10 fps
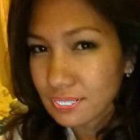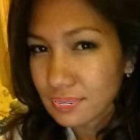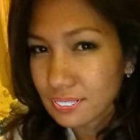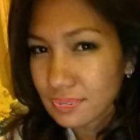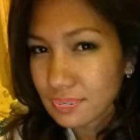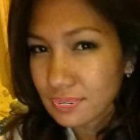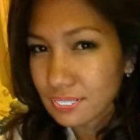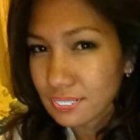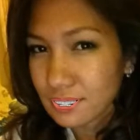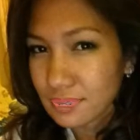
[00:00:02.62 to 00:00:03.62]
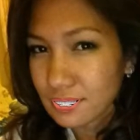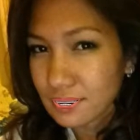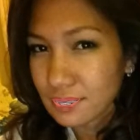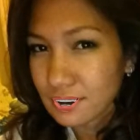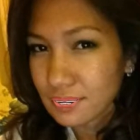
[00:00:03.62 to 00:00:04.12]
Good morning, it's
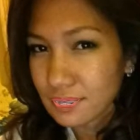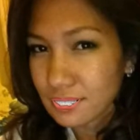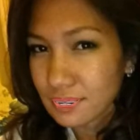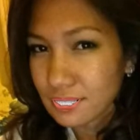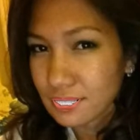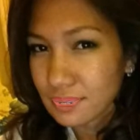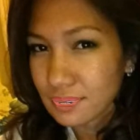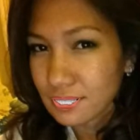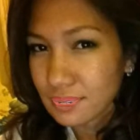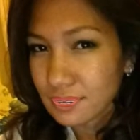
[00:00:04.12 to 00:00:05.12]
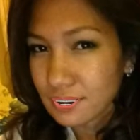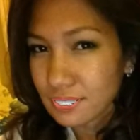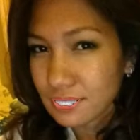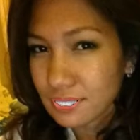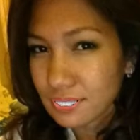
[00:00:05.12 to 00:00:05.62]
11th of May 2012.